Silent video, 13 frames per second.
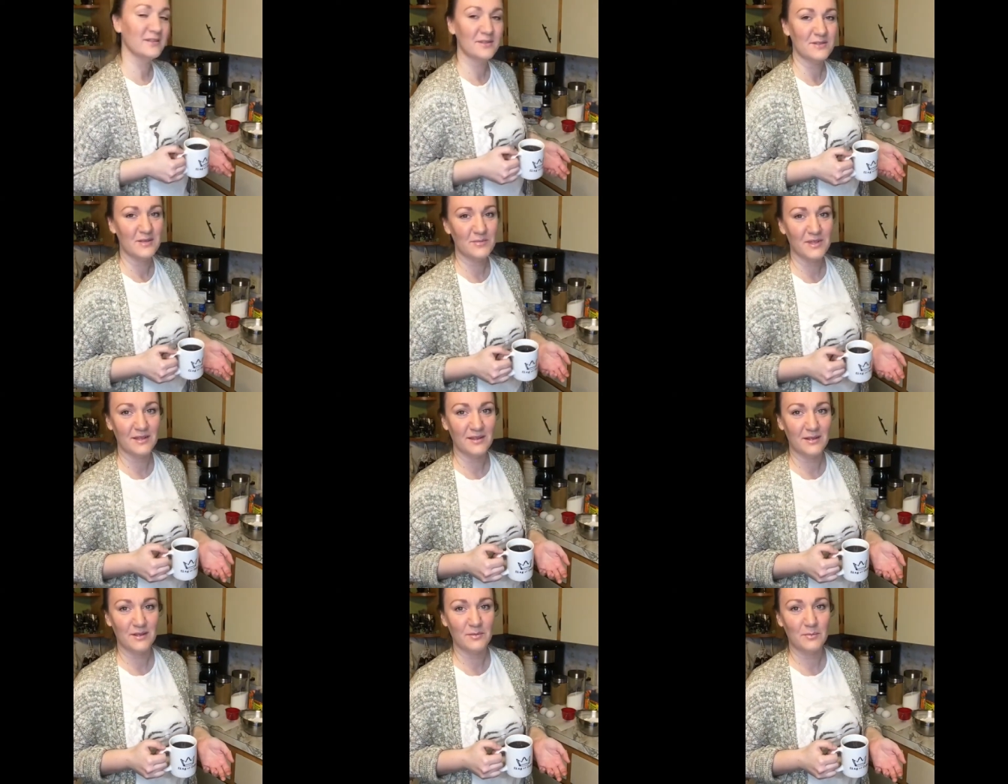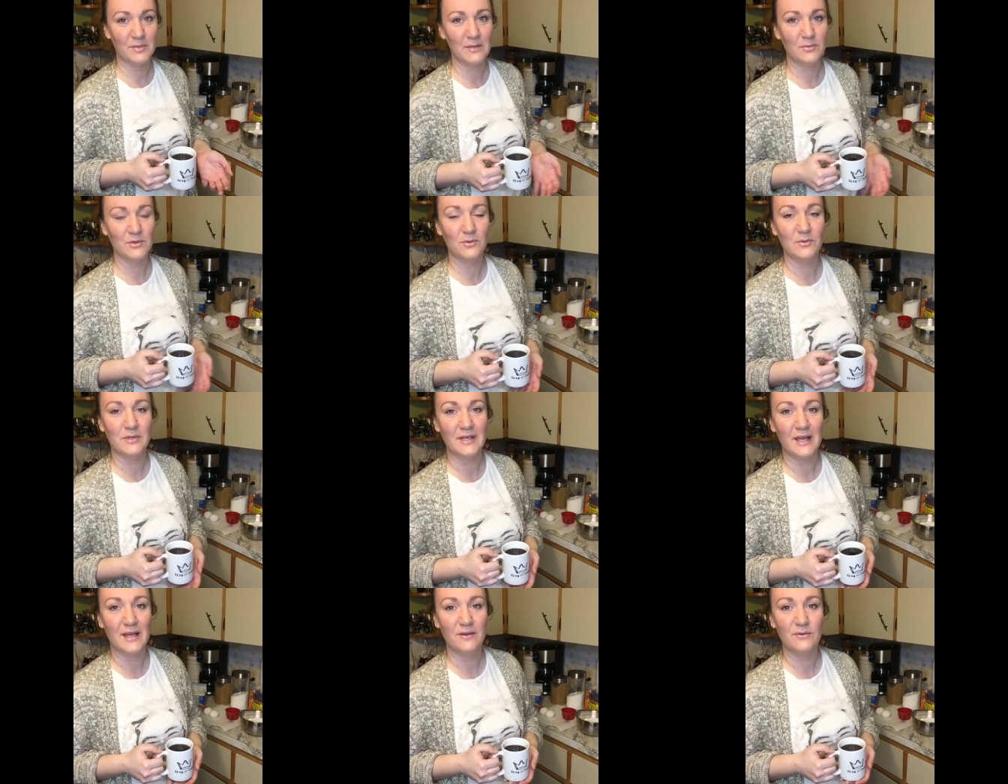to do something that people would
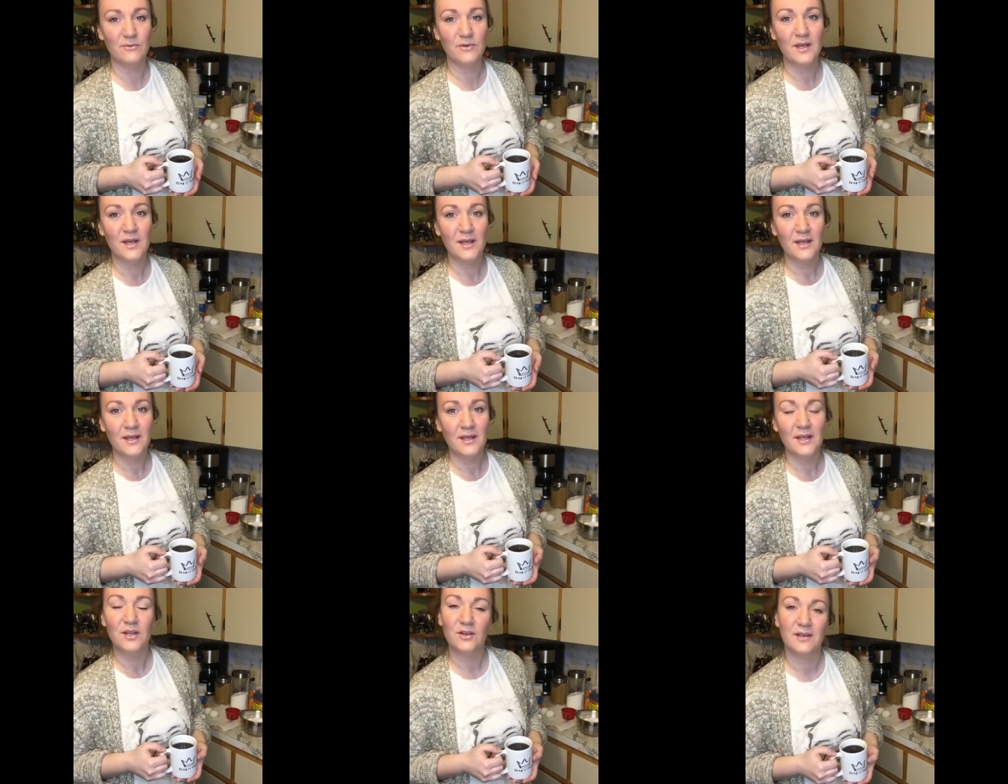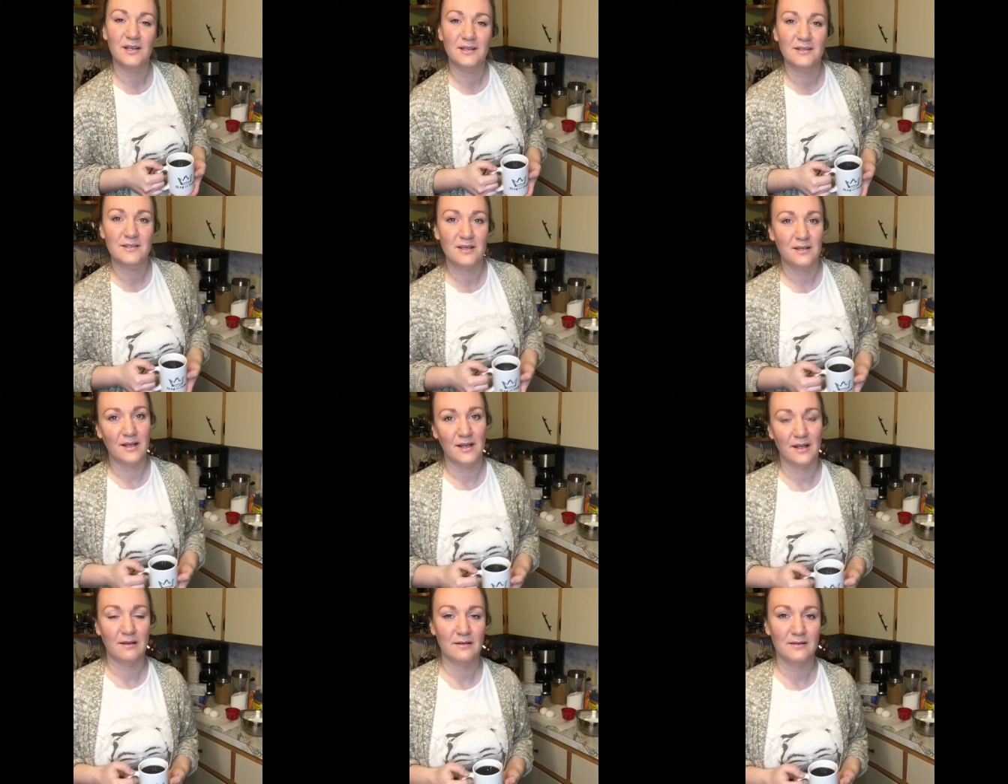have ingredients on
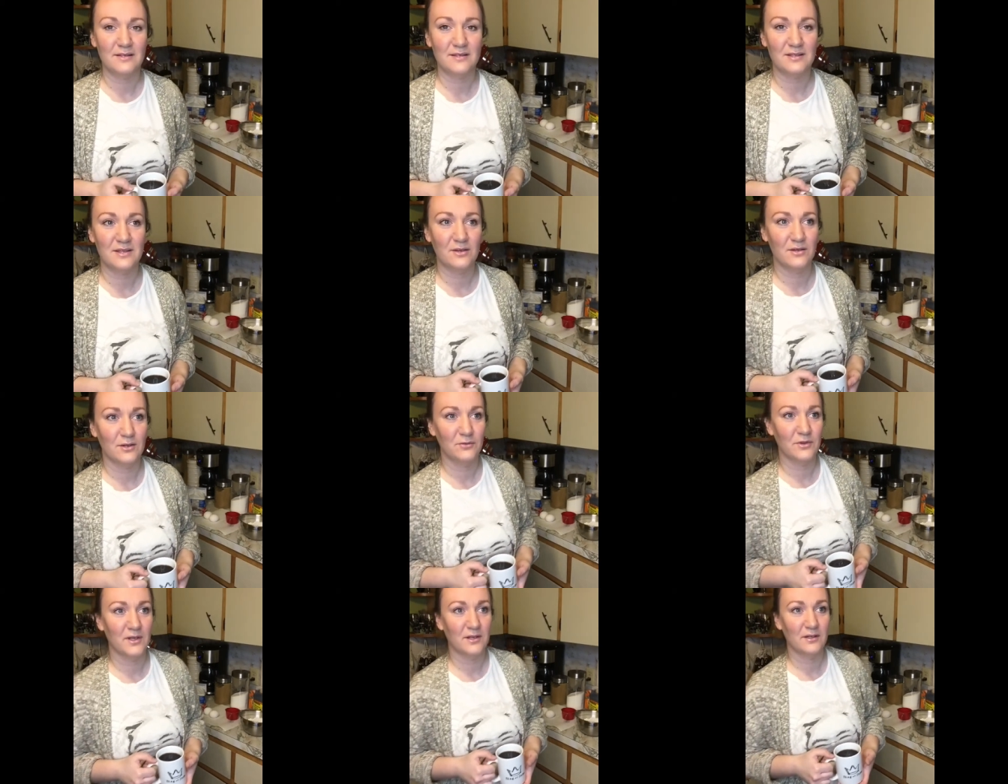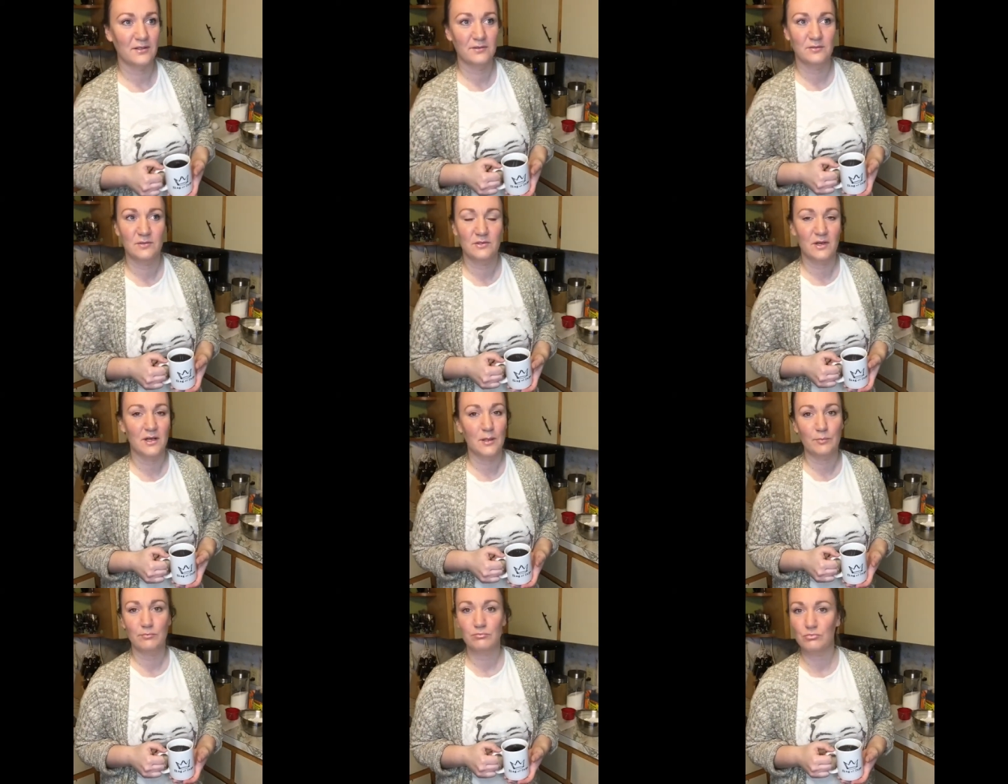hand, so I figured straight up
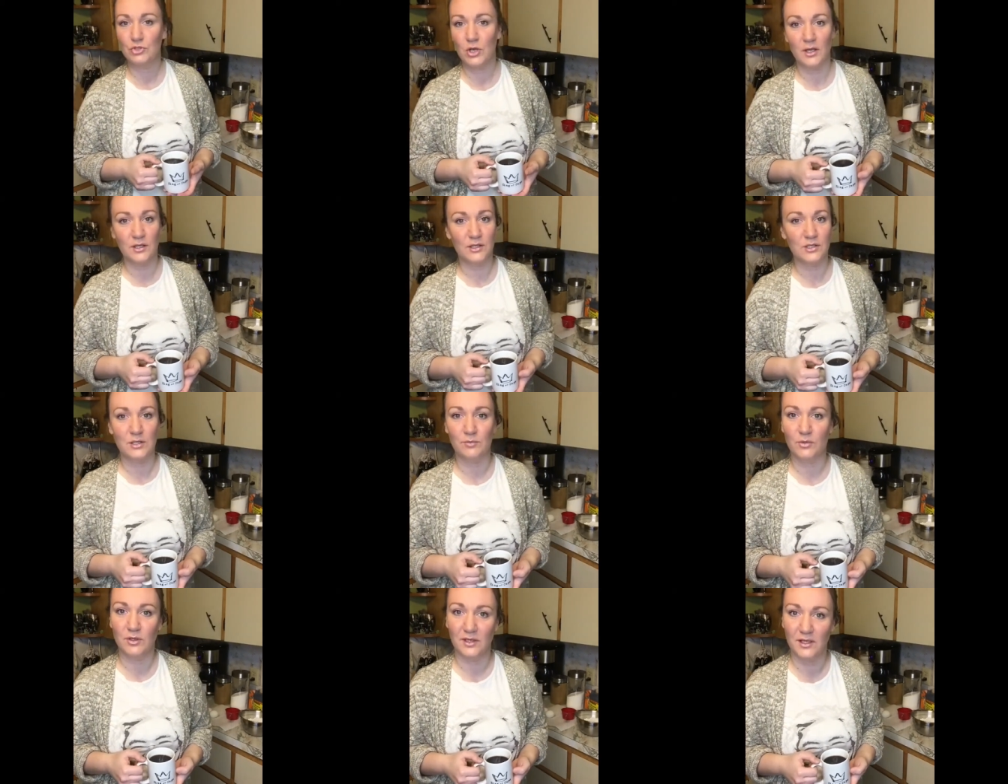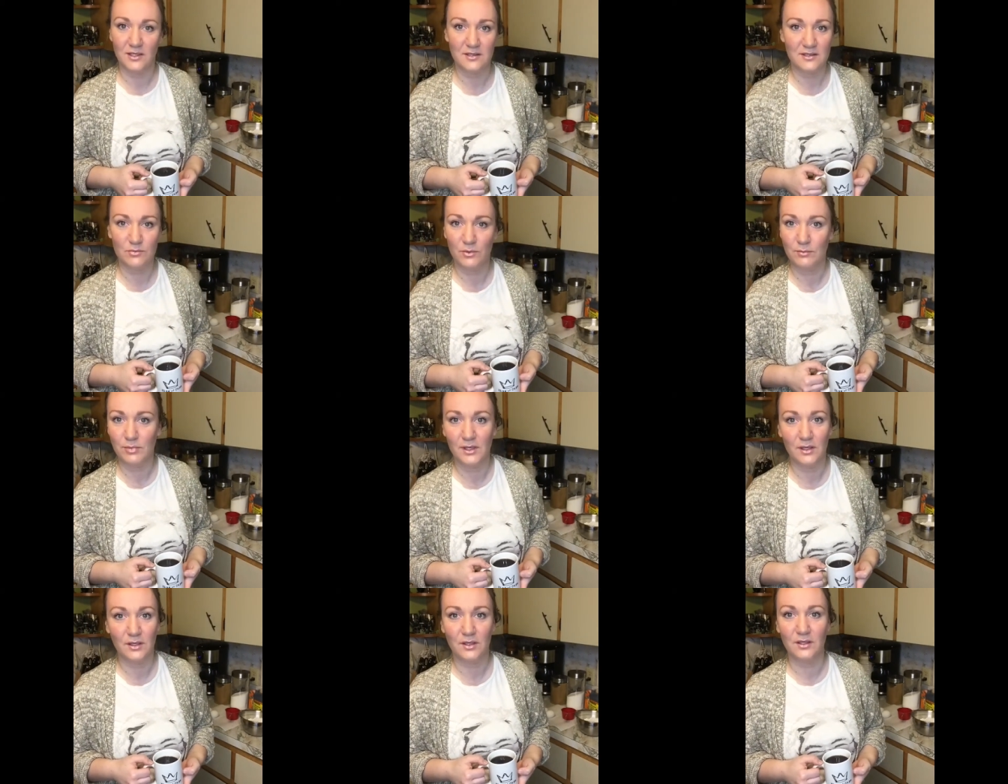chocolate chip cookies would be
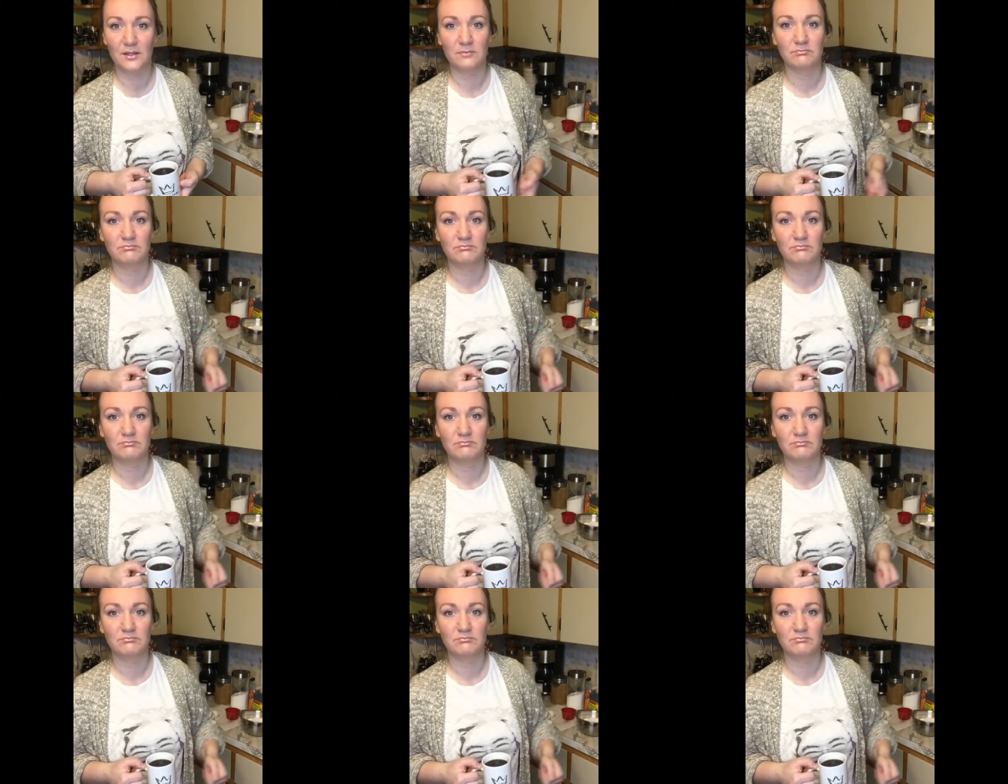a good